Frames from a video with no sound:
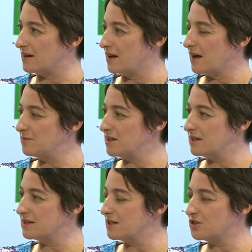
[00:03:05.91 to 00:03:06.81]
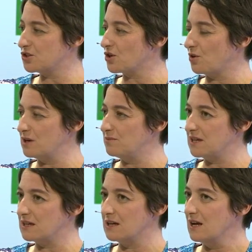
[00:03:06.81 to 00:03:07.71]
I mean, is it just going to
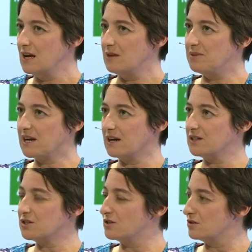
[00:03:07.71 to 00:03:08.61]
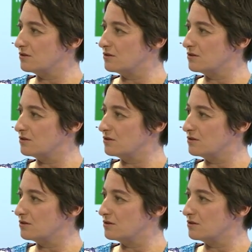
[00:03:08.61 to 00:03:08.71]
be because